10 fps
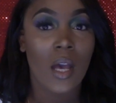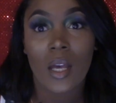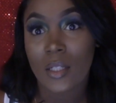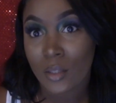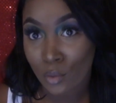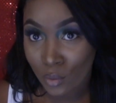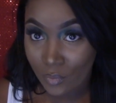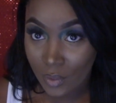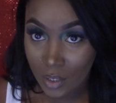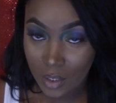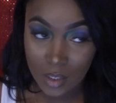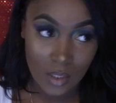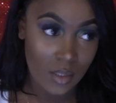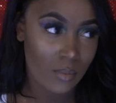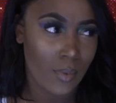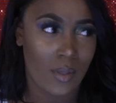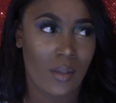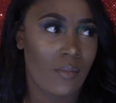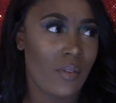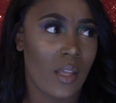I need to go to Vegas, but
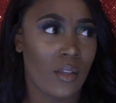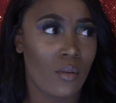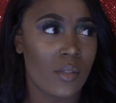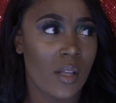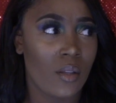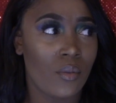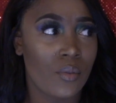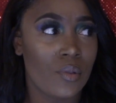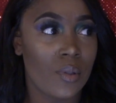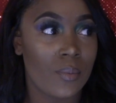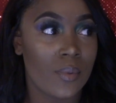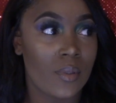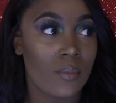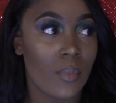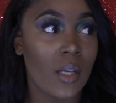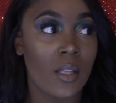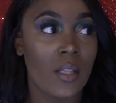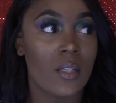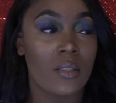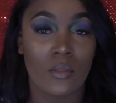I feel like those are little trips. Bucket
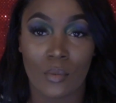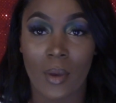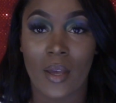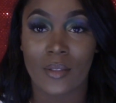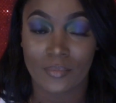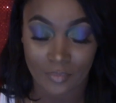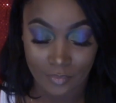list, Dubai.